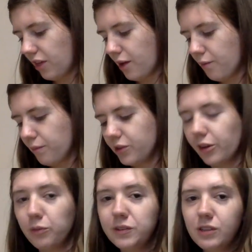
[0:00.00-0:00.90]

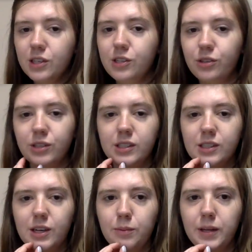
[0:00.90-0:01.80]
the students
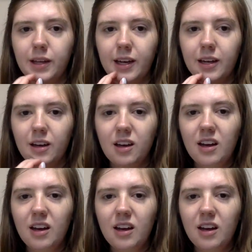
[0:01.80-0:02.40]
could be like,